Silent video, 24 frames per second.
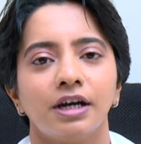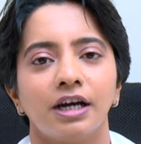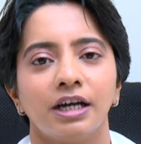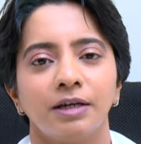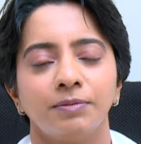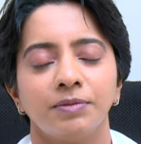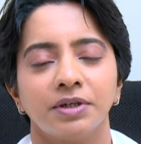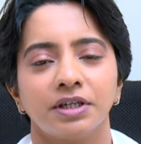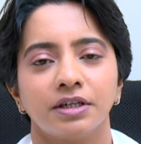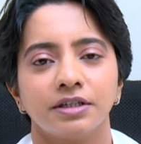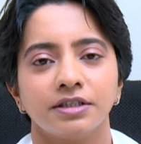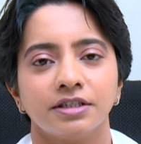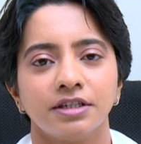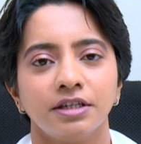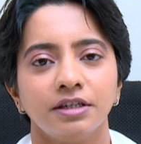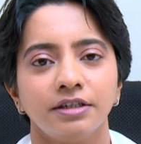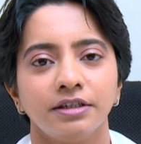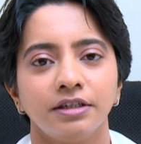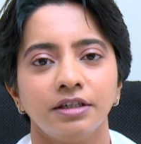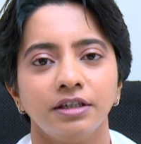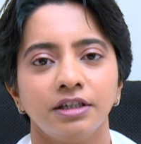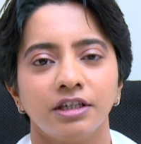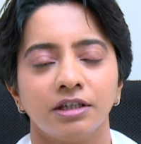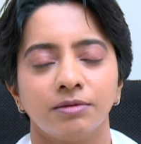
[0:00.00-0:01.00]
I'm a
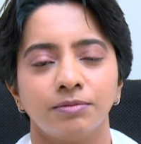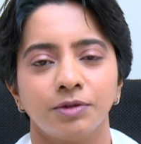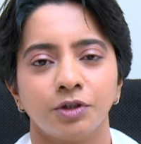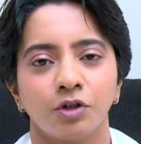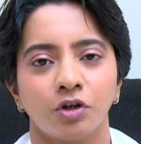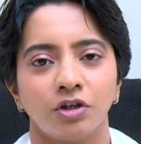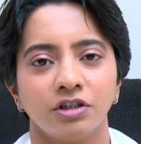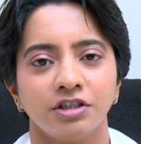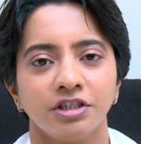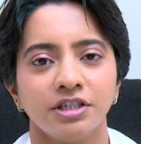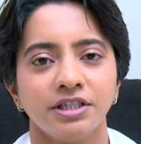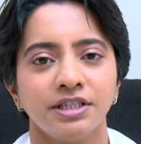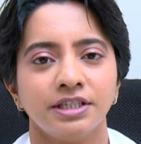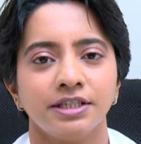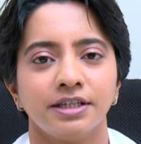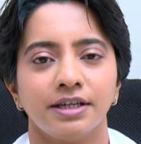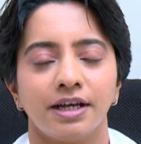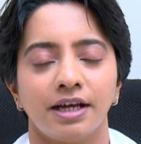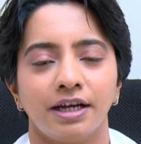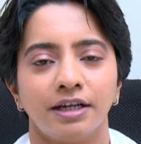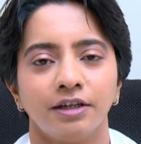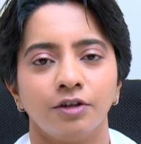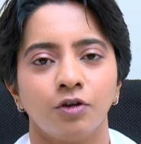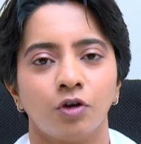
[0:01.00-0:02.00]
consultant dermatologist
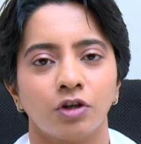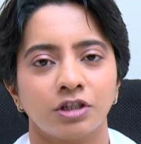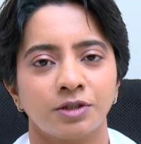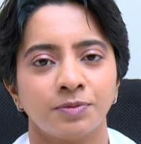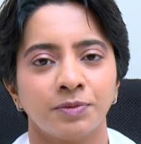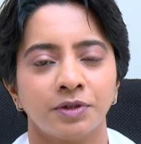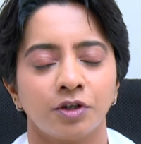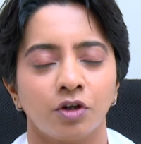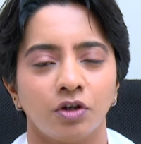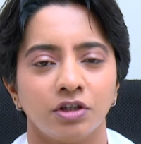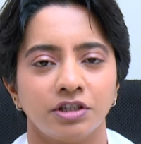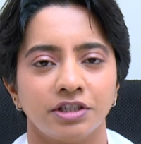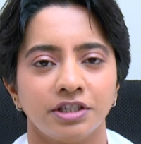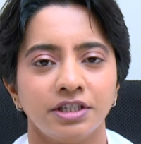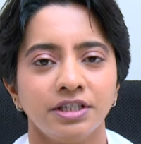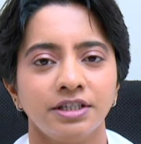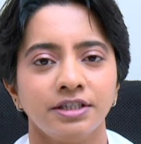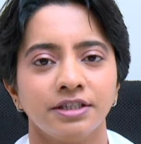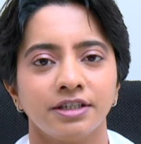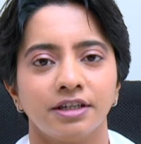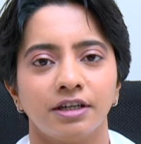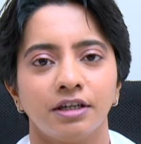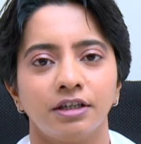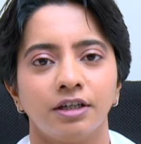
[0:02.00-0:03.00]
and
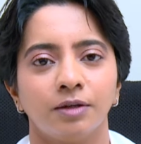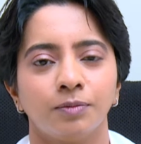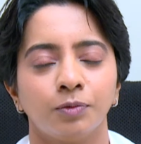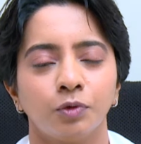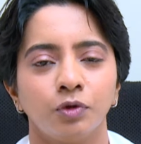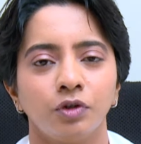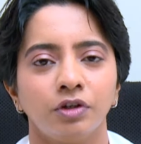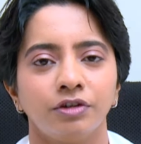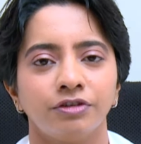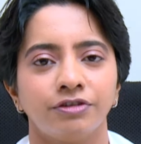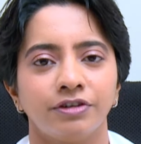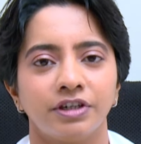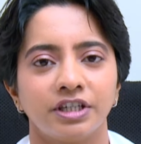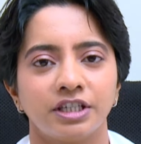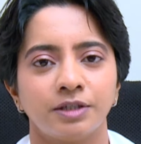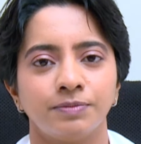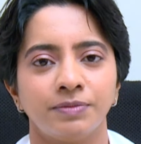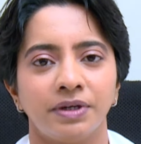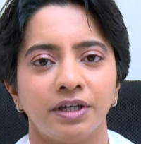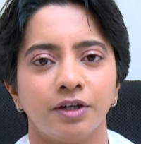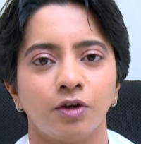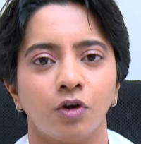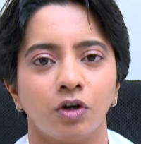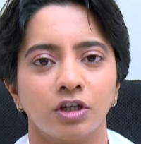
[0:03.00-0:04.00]
cosmetologist at Apollo
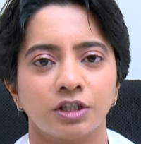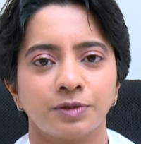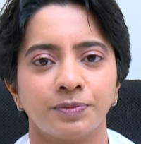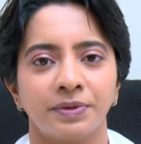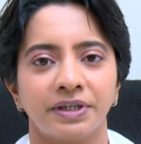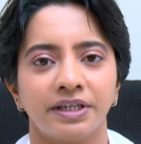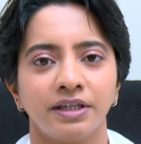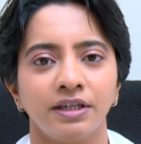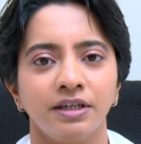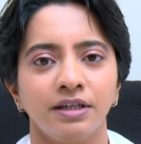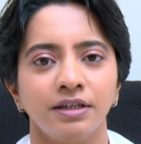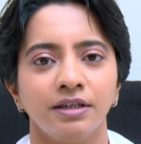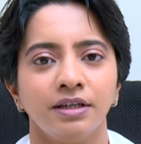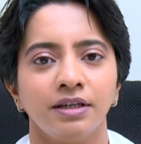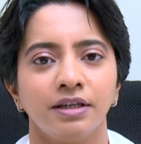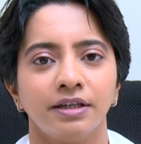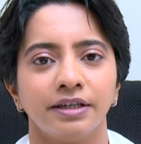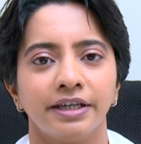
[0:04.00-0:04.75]
First Med Hospital,